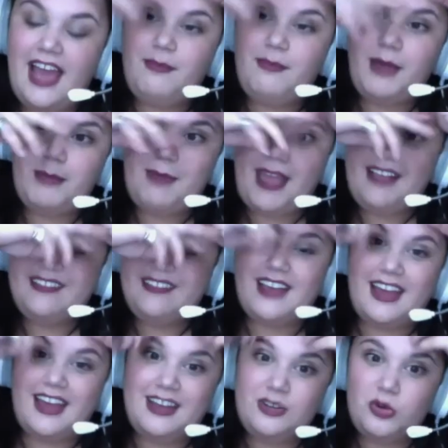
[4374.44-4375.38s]
my bangs
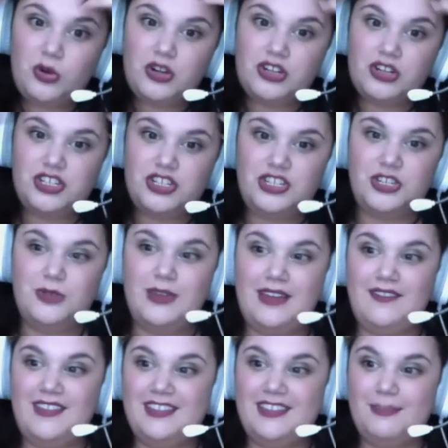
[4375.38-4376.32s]
cut in order to do
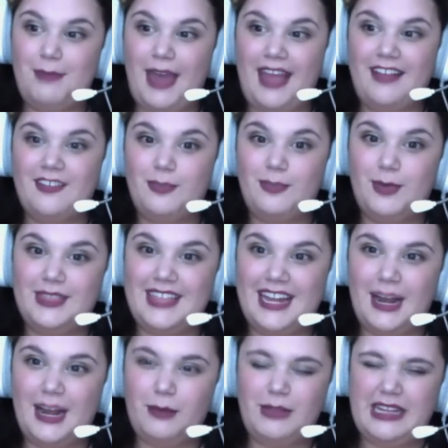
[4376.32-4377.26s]
Evie's bangs, but
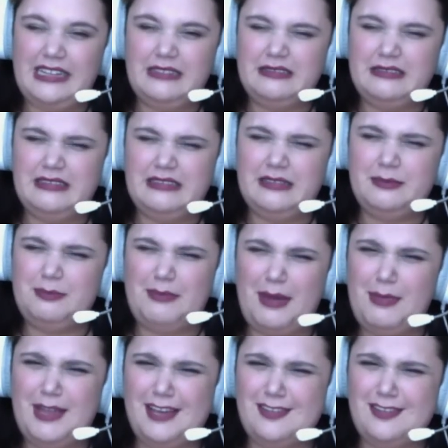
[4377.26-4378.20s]
then I'm like,
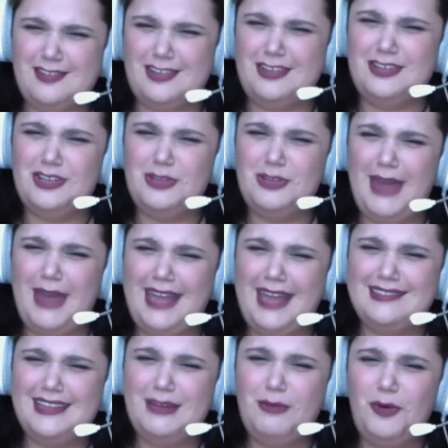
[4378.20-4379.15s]
maybe I shouldn't do
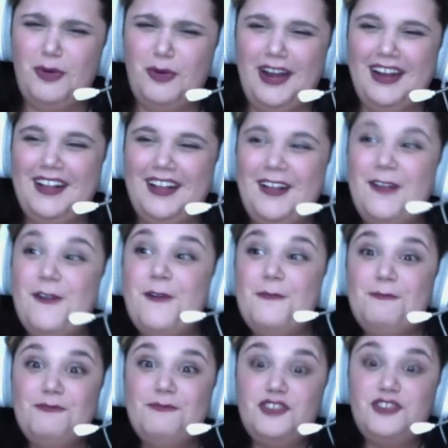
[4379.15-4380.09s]
bangs anymore.
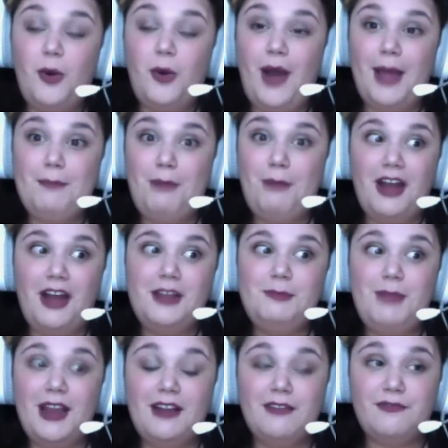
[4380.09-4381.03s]
So I bought a
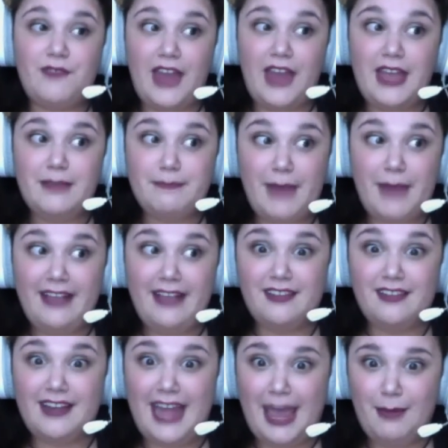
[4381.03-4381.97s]
pair of fake
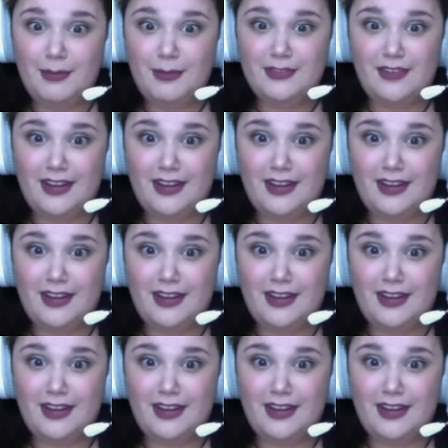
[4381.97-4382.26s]
bangs on Amazon,